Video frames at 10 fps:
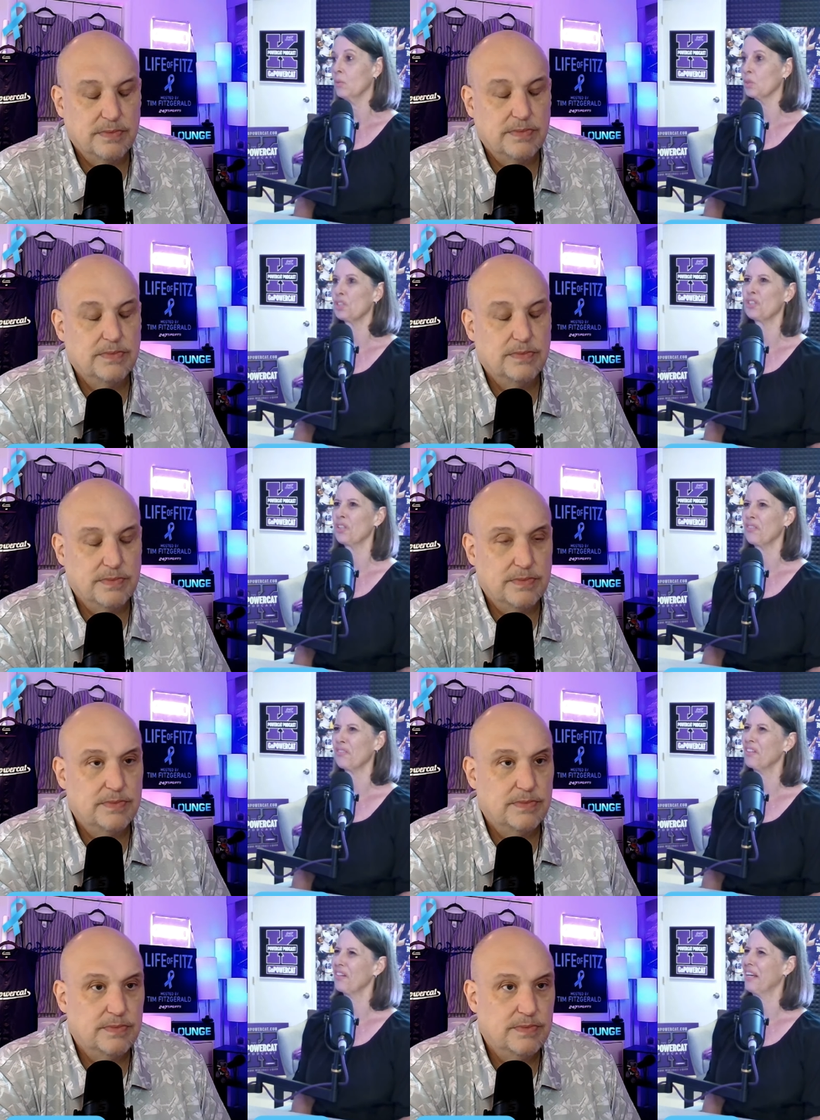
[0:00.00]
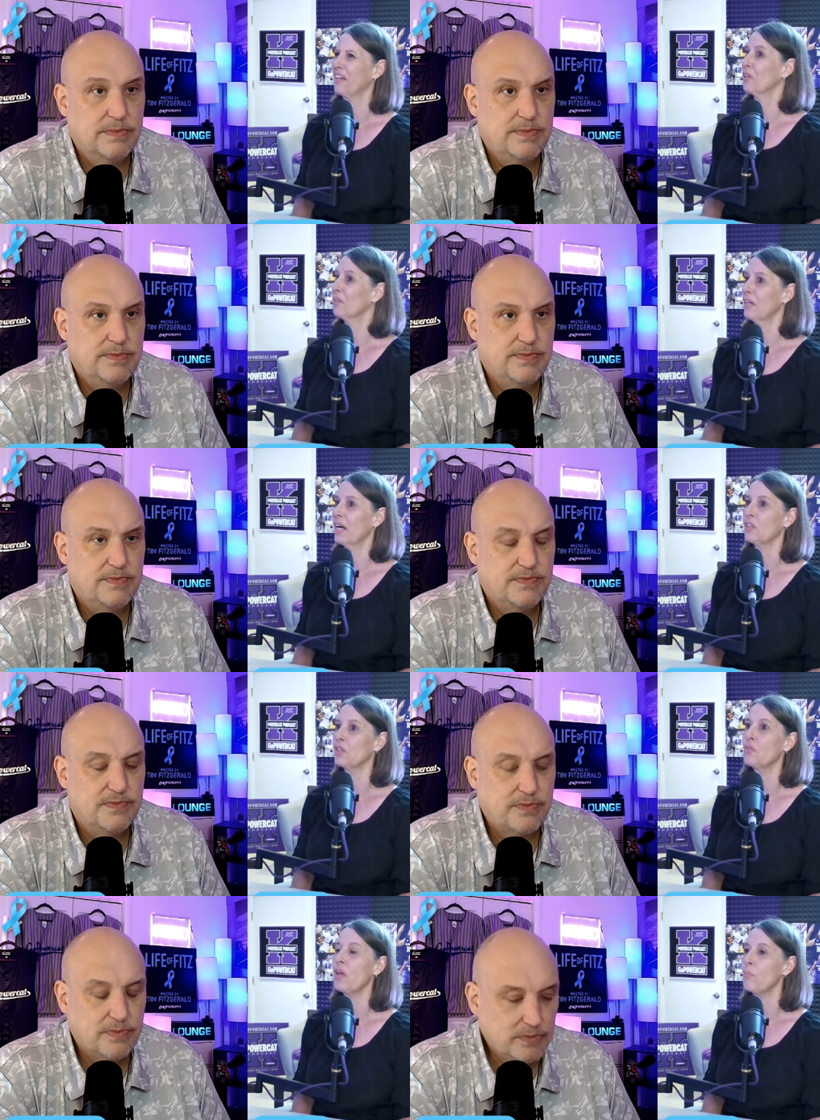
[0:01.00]
Speaker 1: we're just trying to figure out how to how to
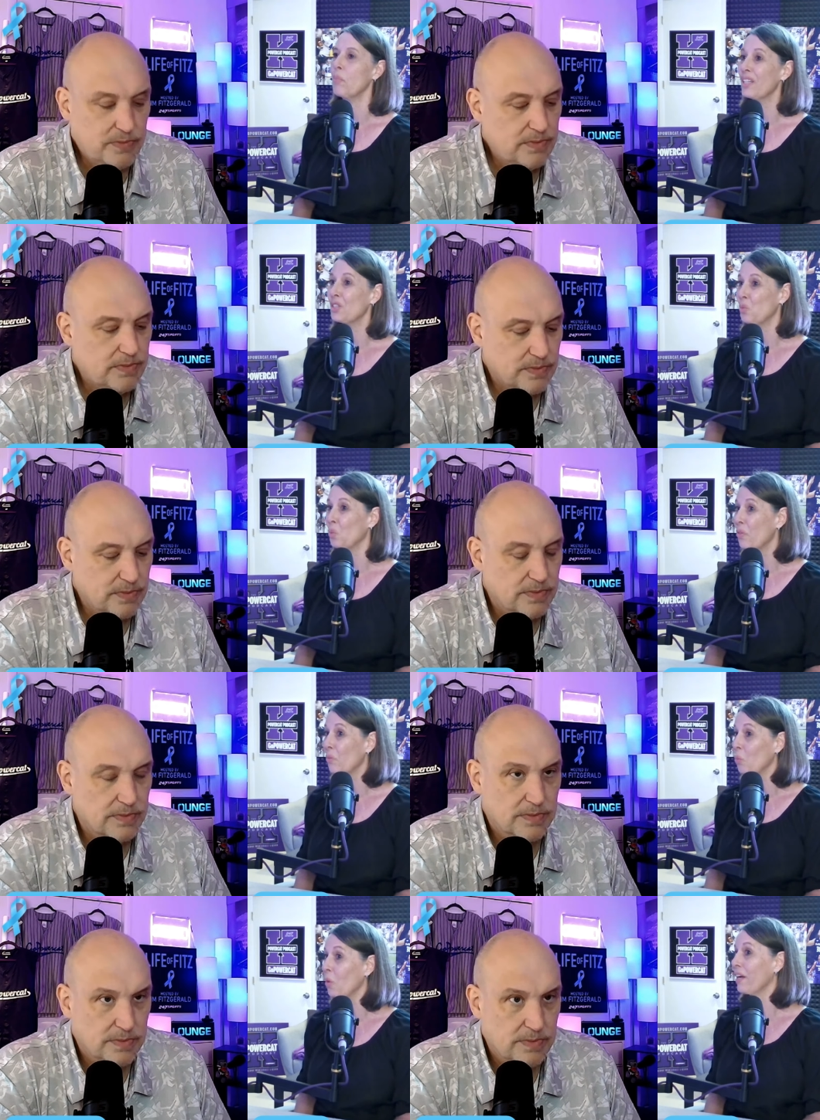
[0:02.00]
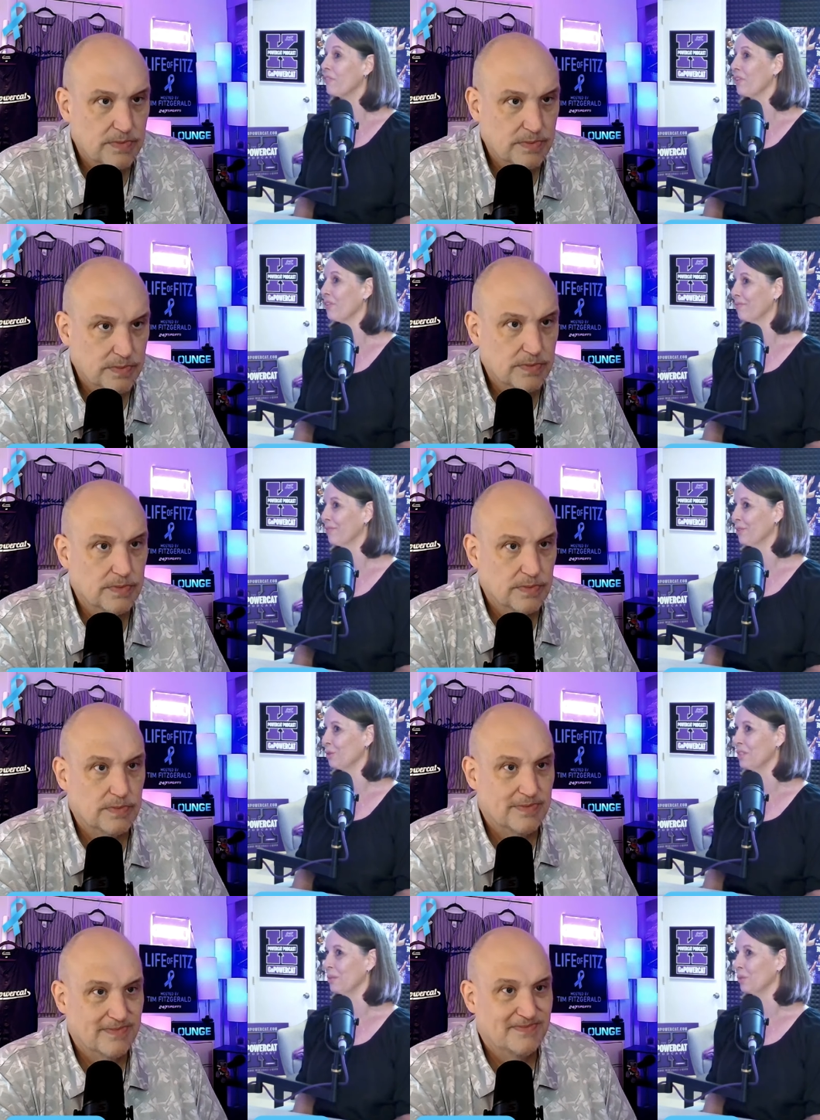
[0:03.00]
do that best with whatever those
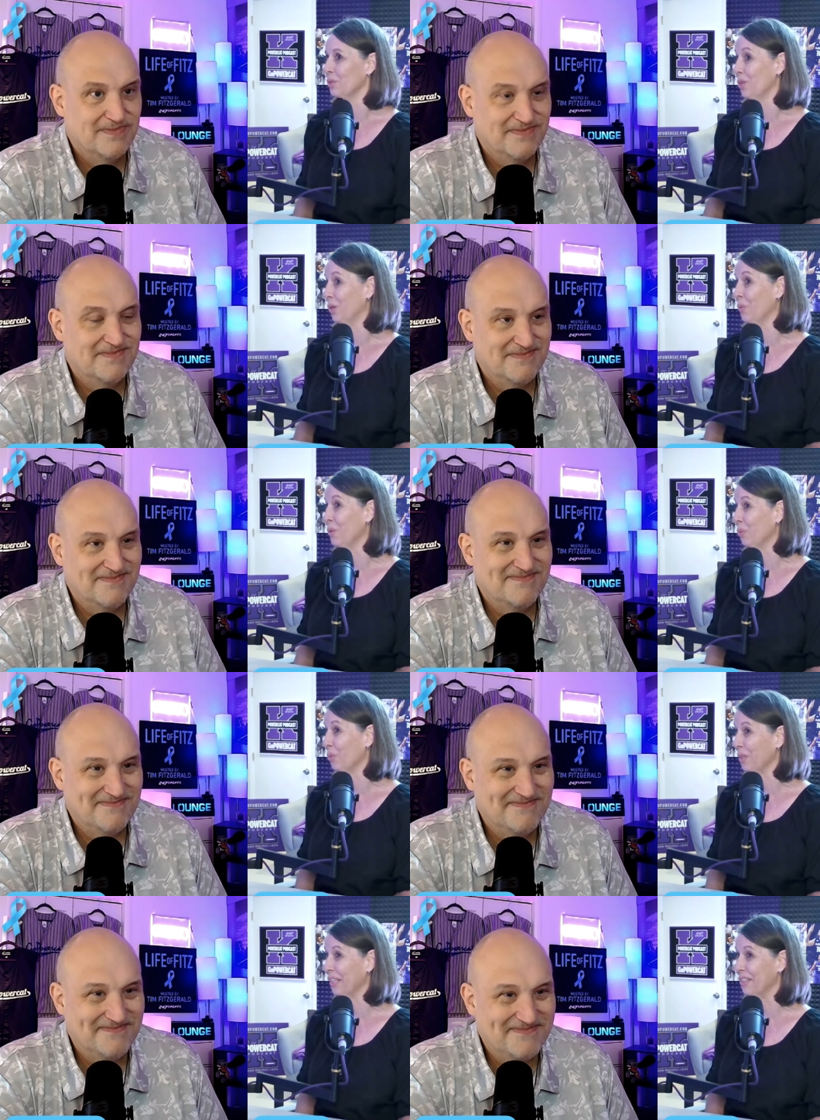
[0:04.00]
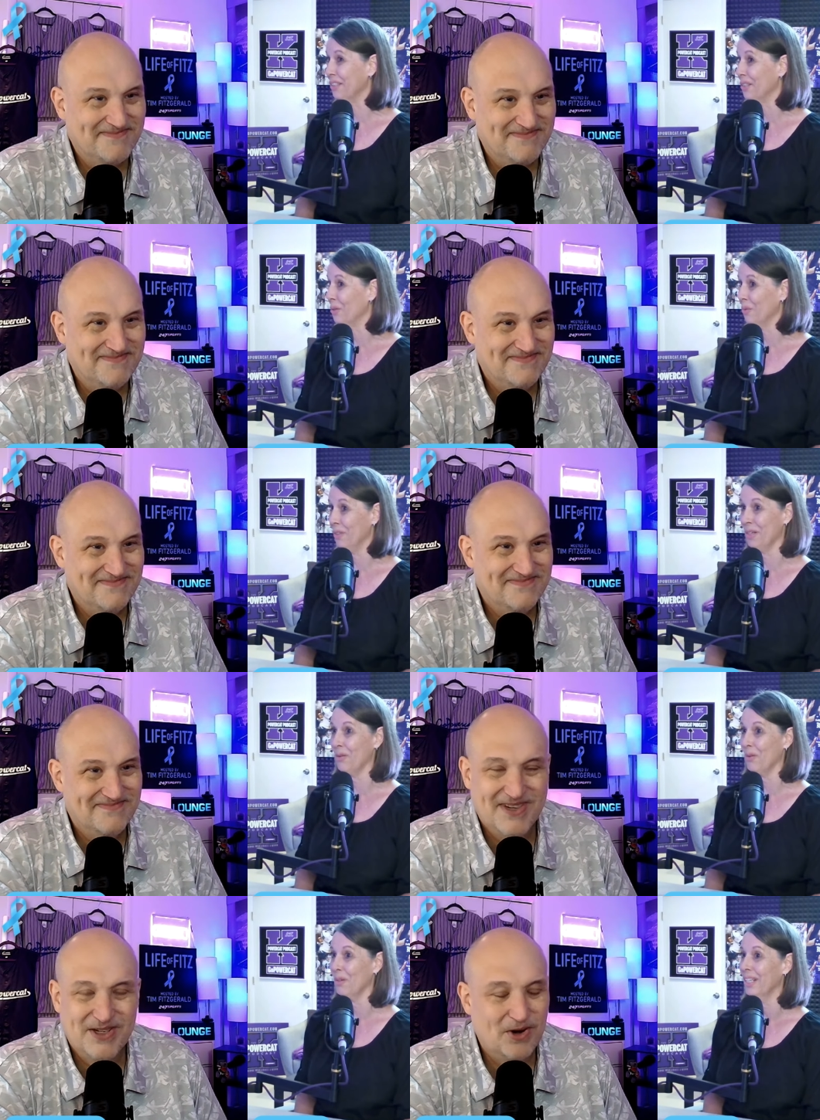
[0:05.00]
numbers are. We really don't know.
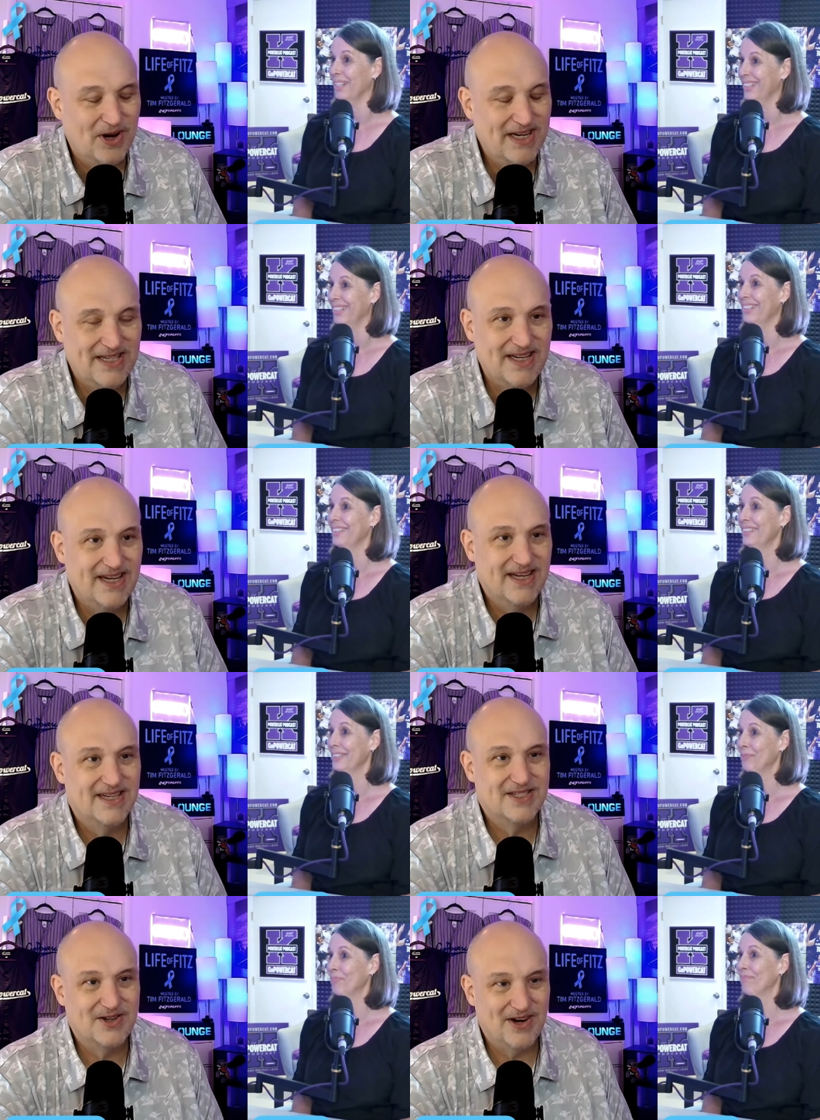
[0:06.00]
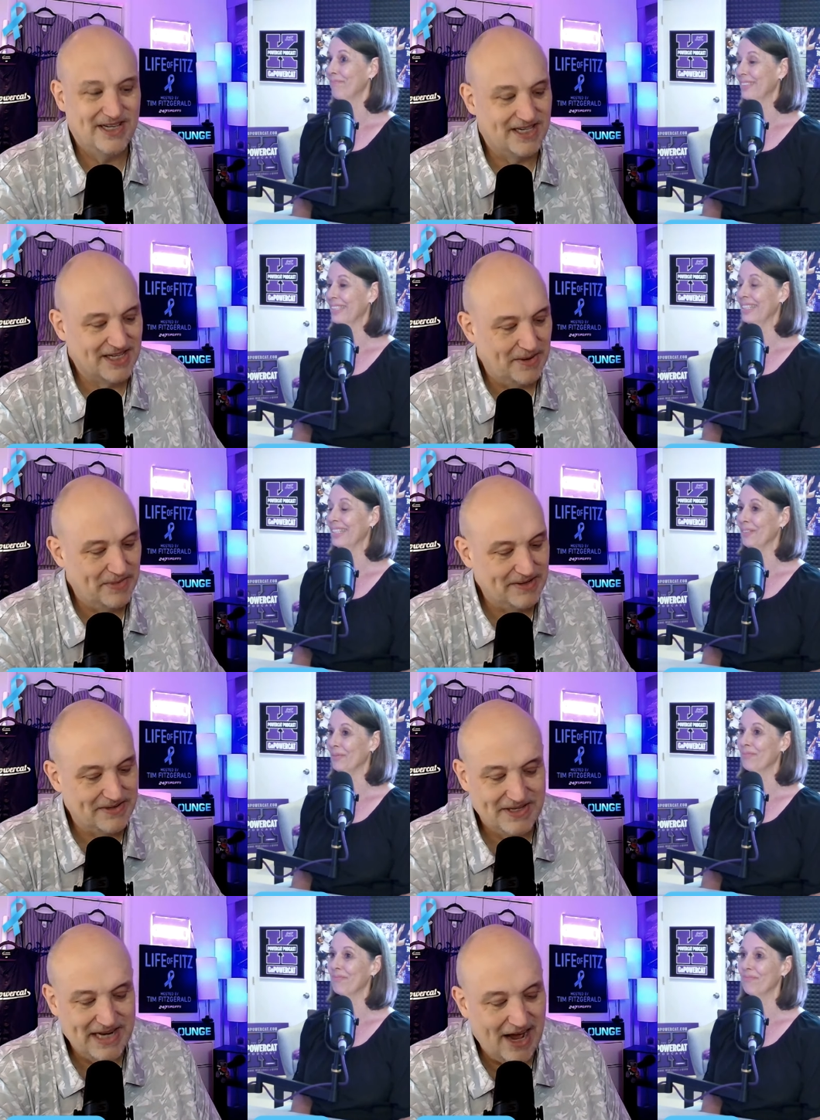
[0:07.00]
It's
Speaker 2: crazy. It's crazy. It's yeah. coming
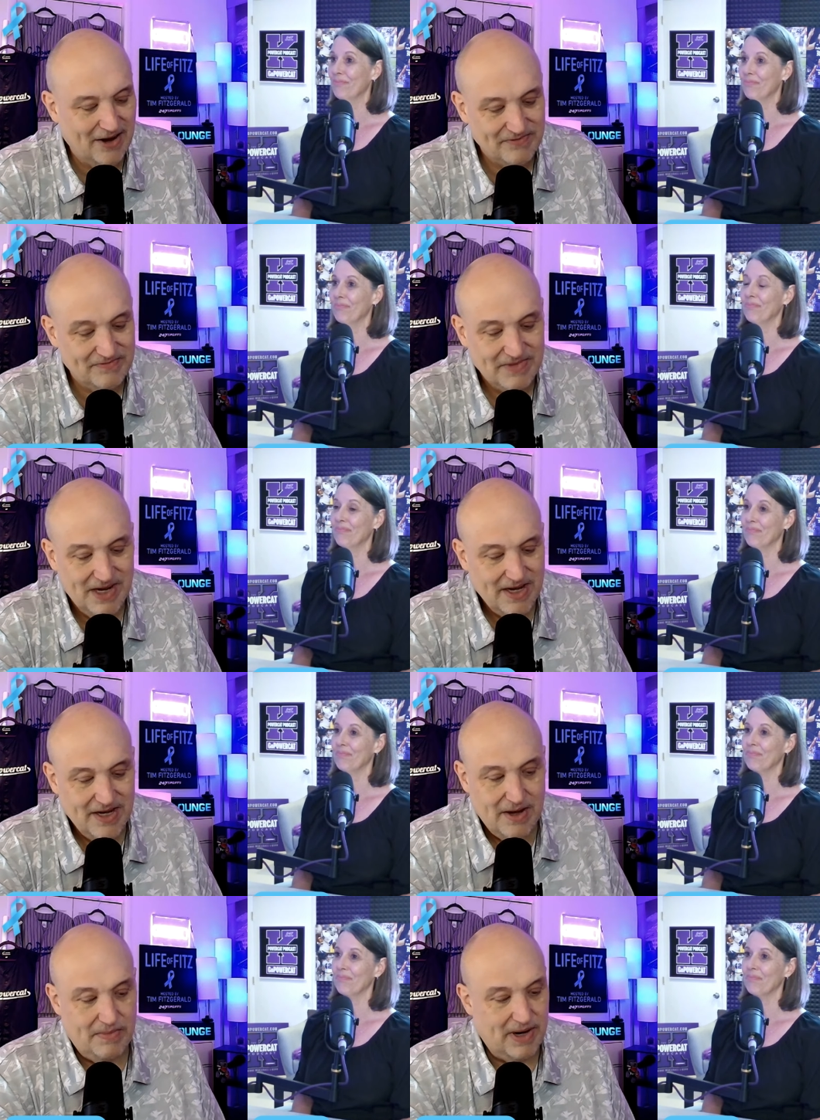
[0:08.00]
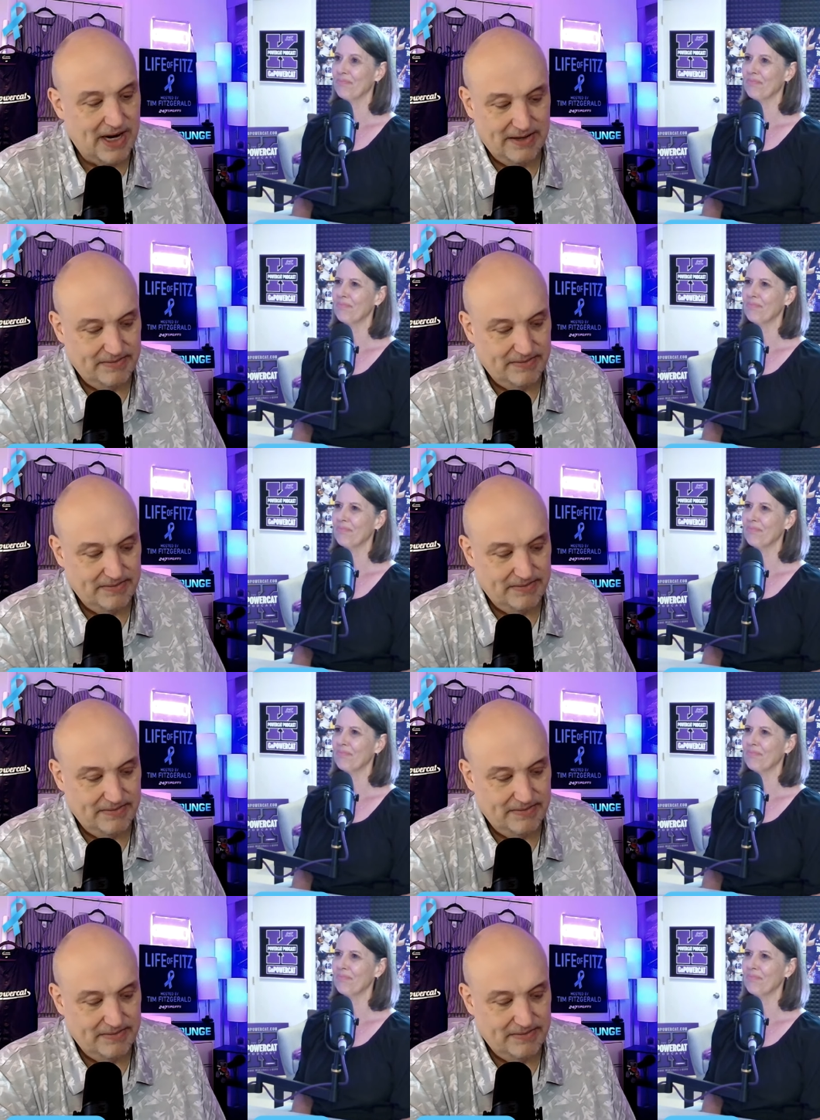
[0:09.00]
down by